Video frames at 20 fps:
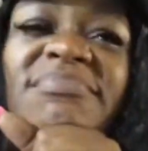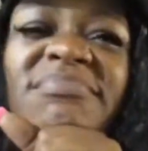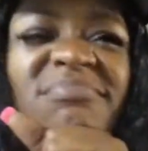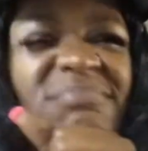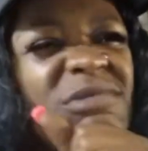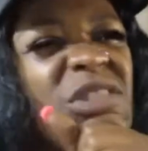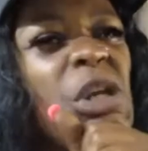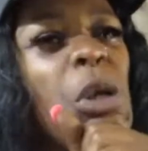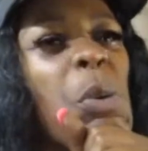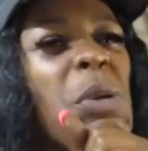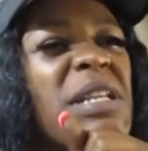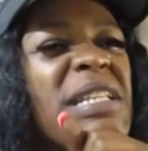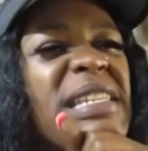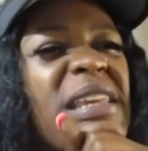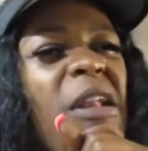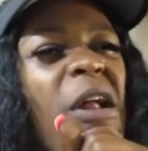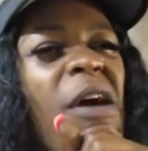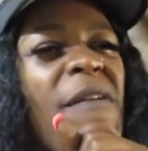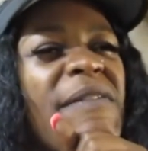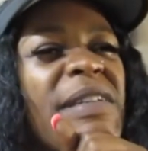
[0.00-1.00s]
do you want to see
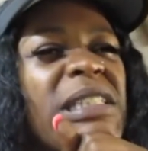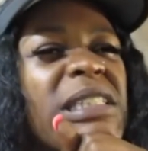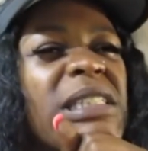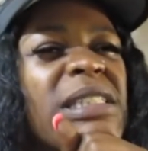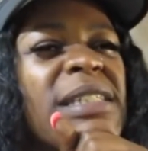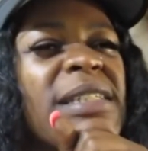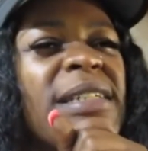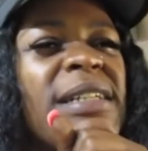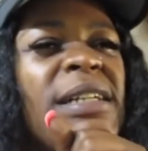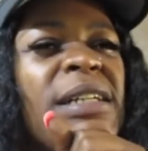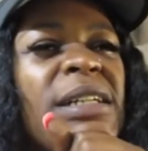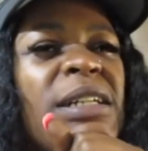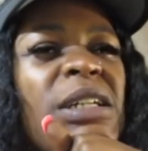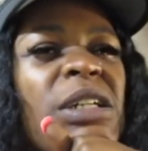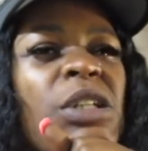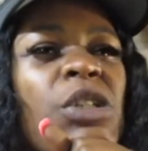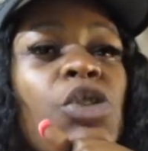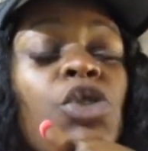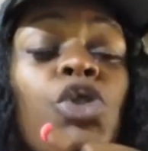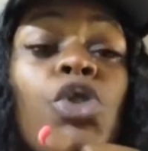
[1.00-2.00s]
the office?
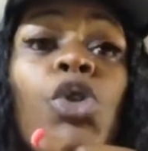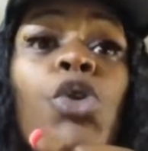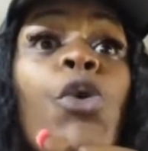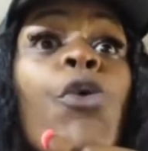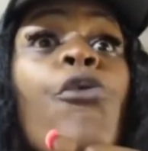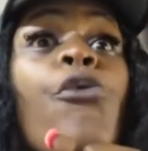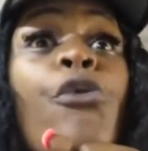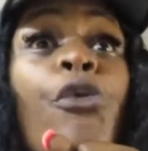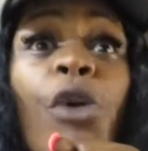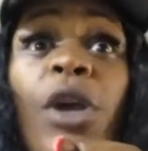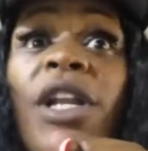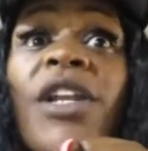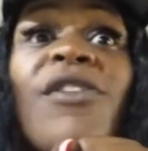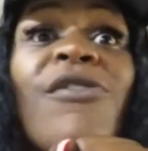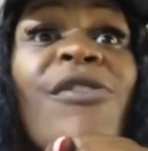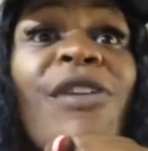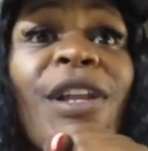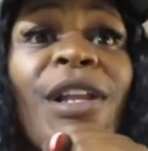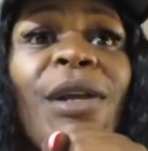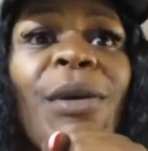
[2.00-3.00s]
Do you really,
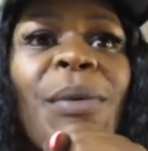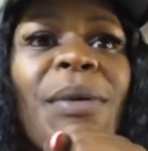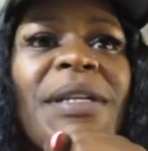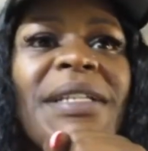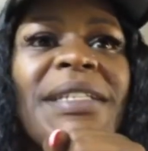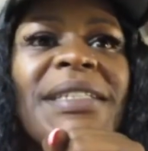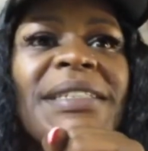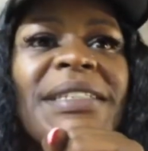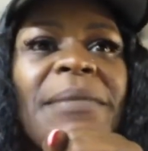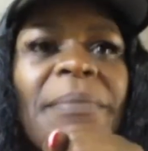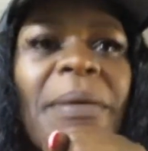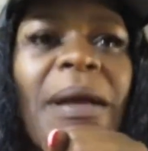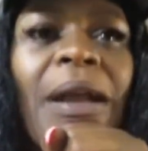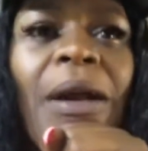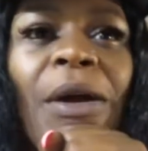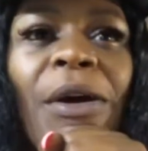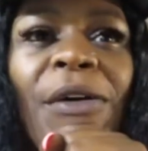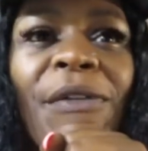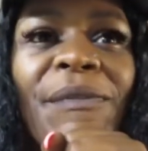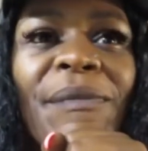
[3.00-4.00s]
really want to see my
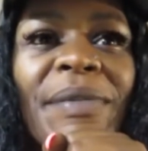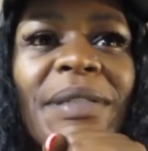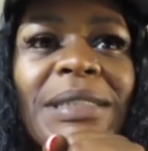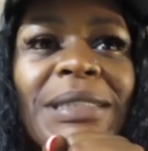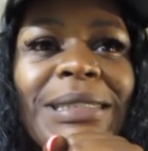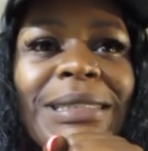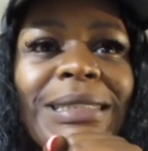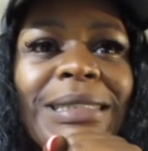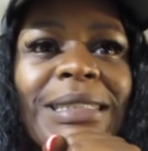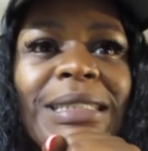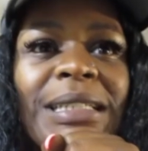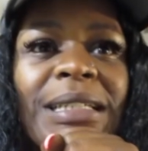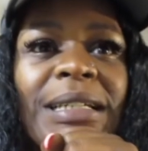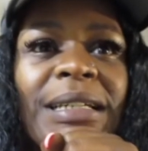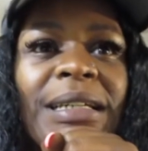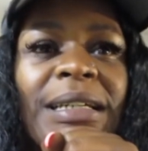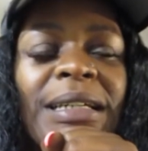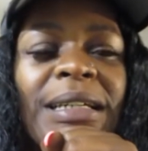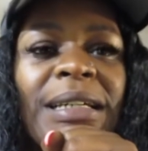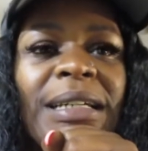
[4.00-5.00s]
office?
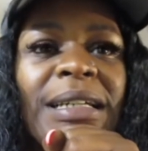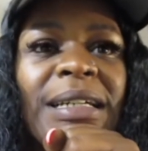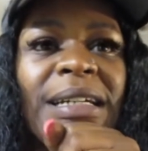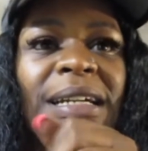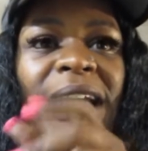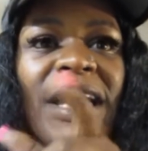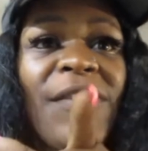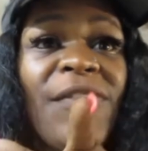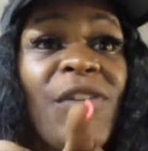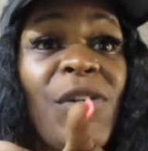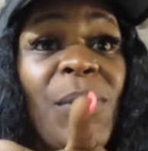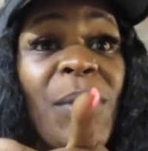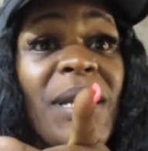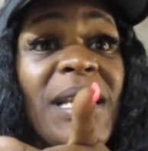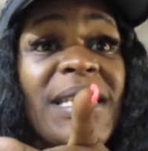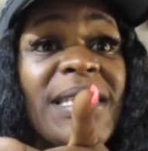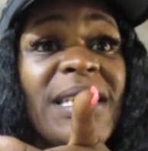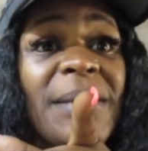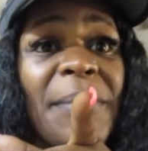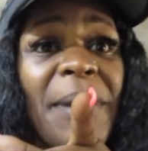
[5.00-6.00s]
If you want to
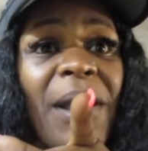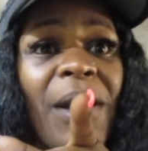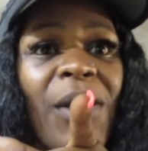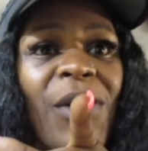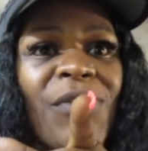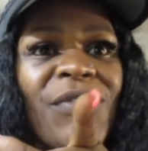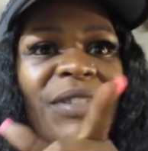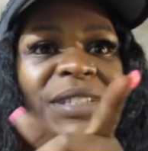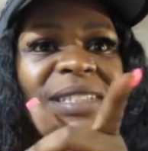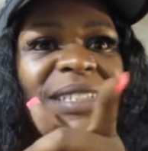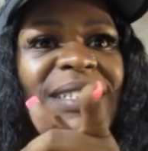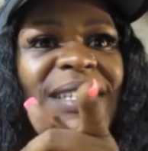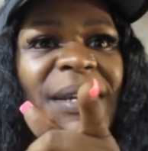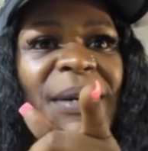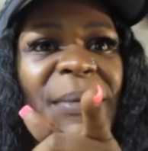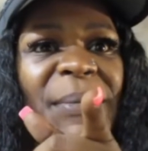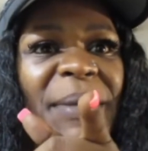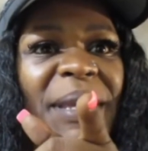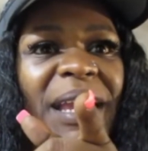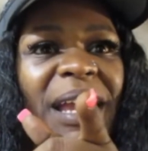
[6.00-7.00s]
see my office, tell
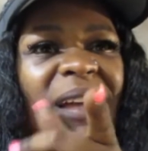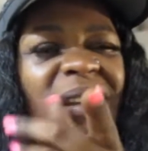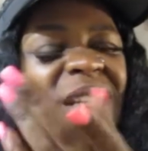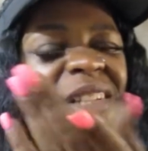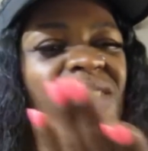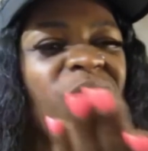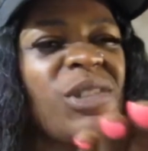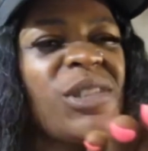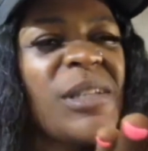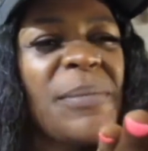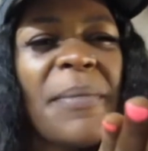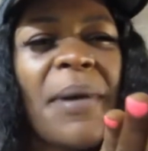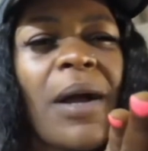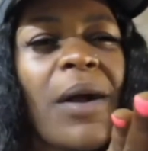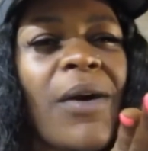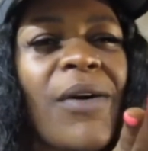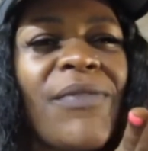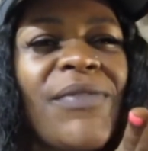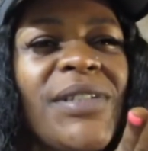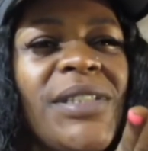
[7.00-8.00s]
me. Do you see my
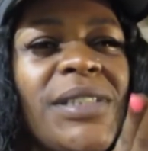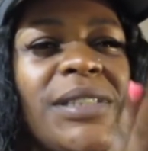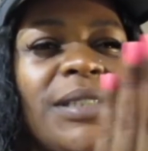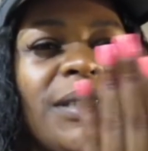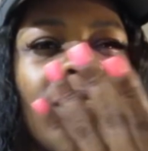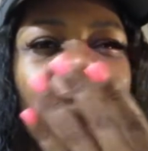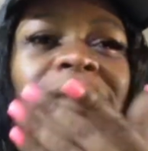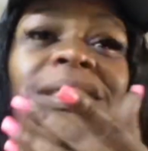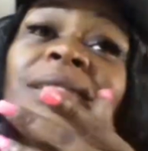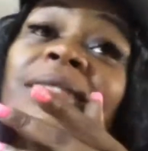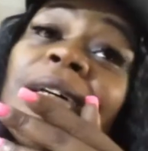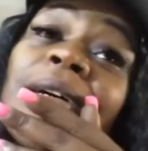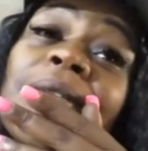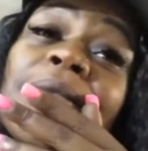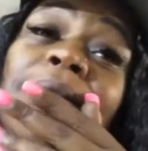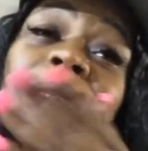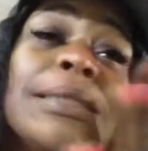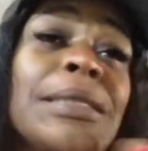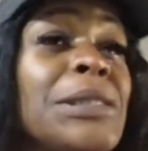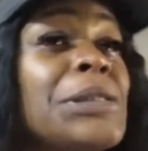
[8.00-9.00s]
office? It's
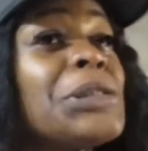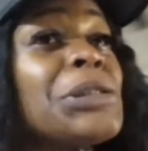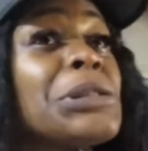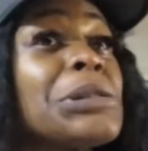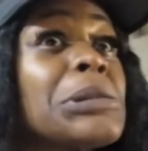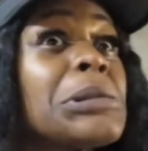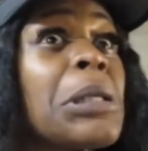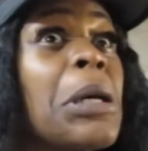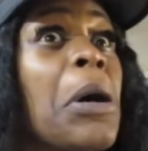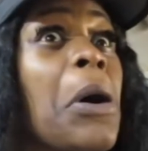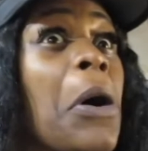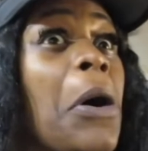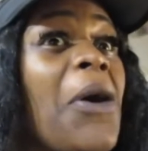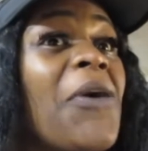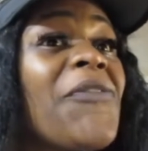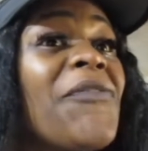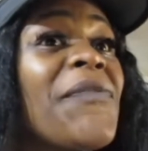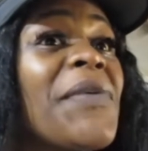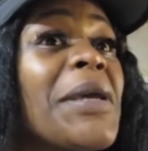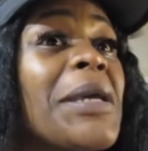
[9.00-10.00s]
nothing. It's just the
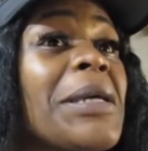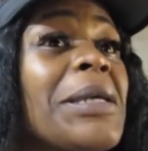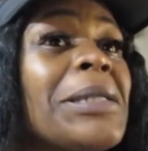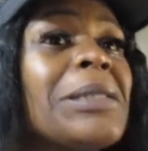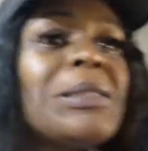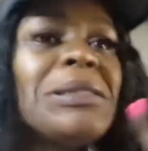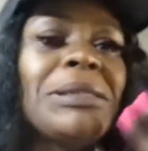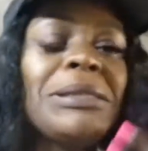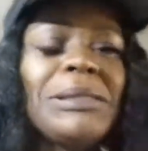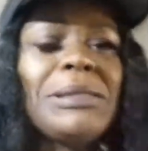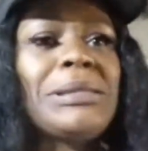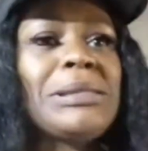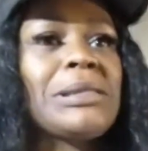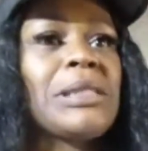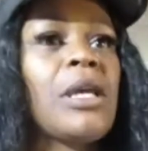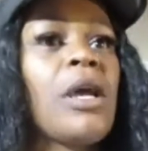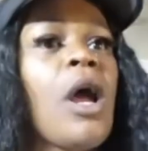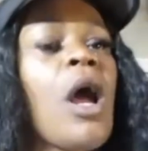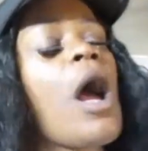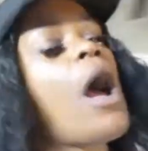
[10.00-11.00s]
office.
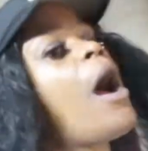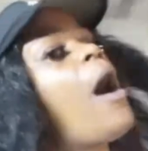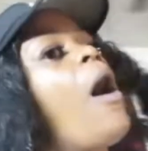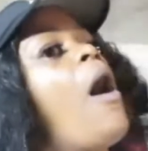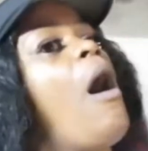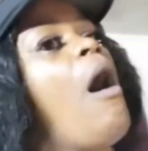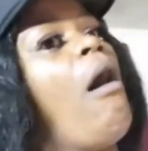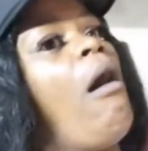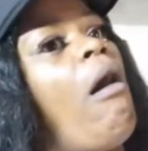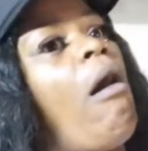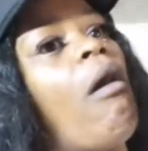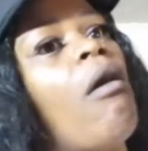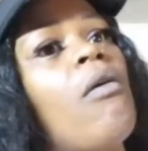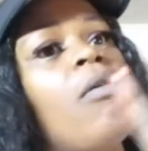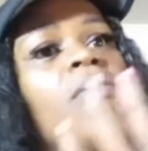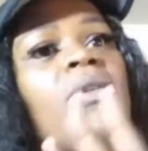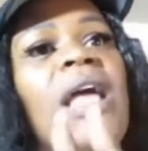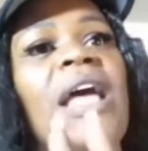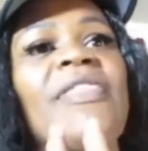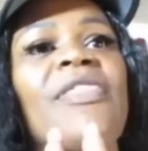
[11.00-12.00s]
Oh,
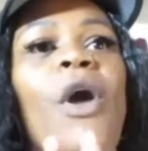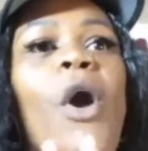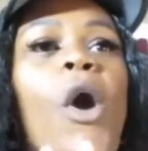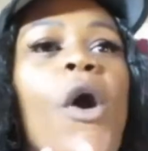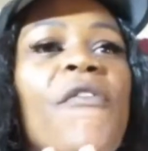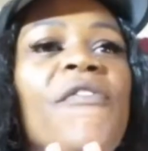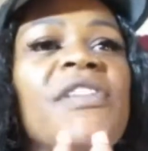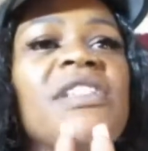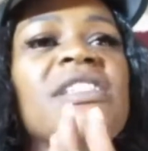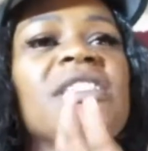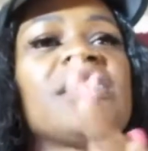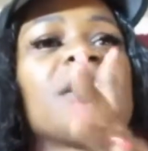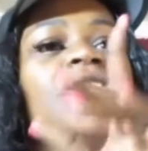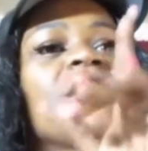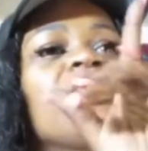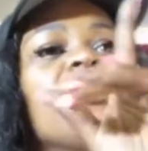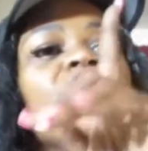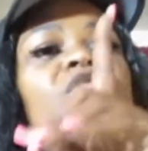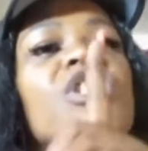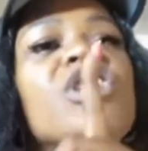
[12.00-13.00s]
not the office.
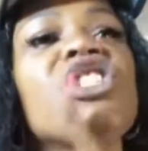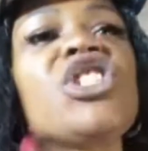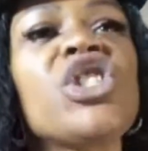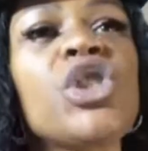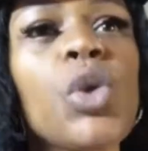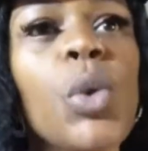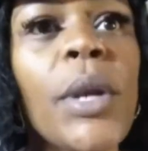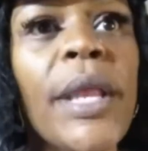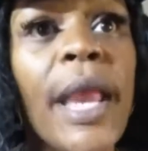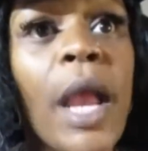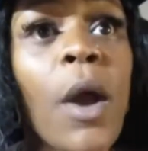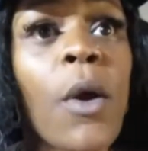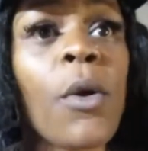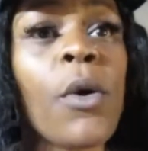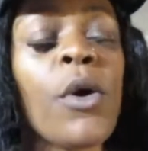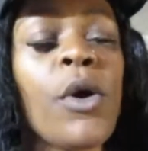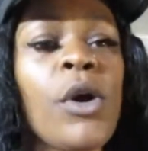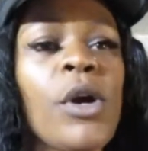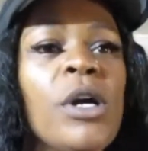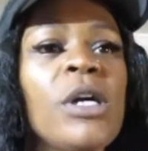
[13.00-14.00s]
The studio.
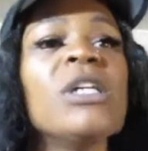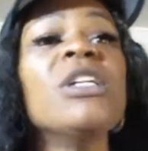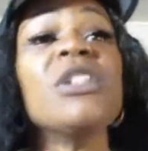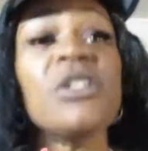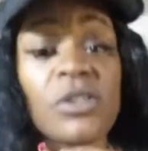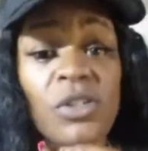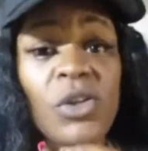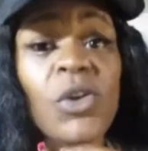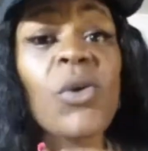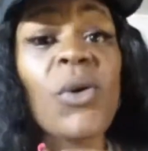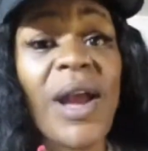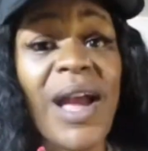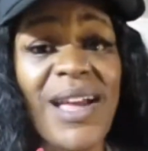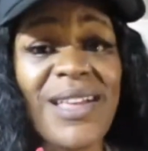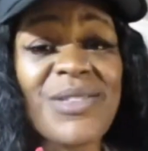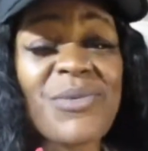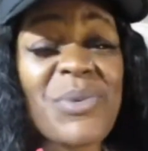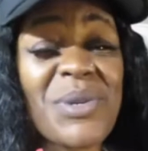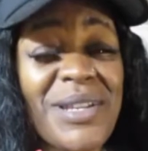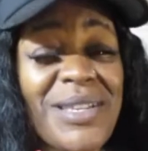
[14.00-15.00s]
Do you
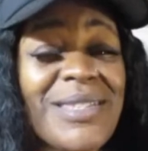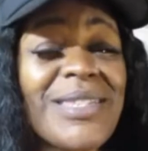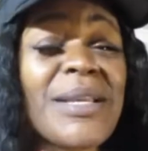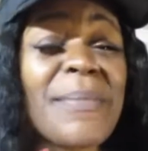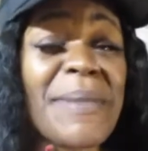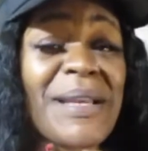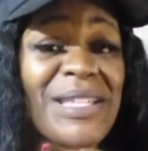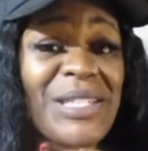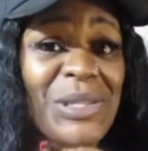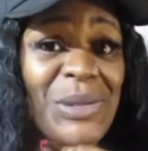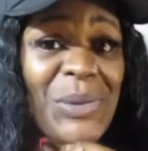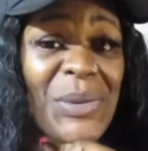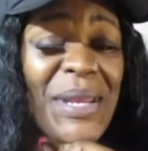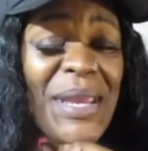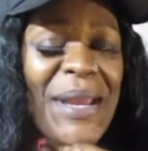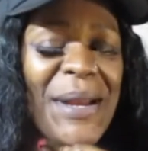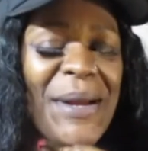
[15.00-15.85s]
guys want to see my studio?